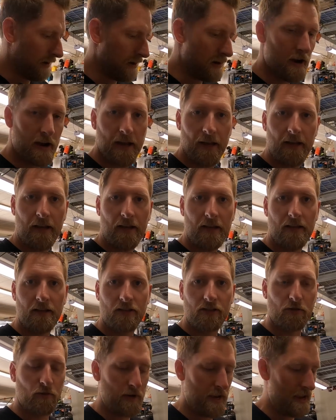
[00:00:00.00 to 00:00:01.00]
All right,
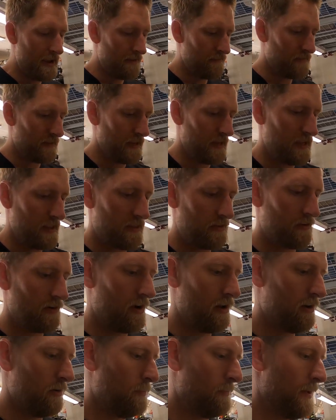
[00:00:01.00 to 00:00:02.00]
so we have the
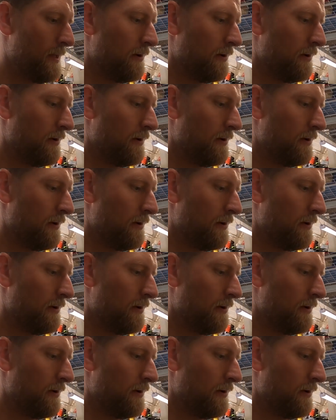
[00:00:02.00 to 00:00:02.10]
throttle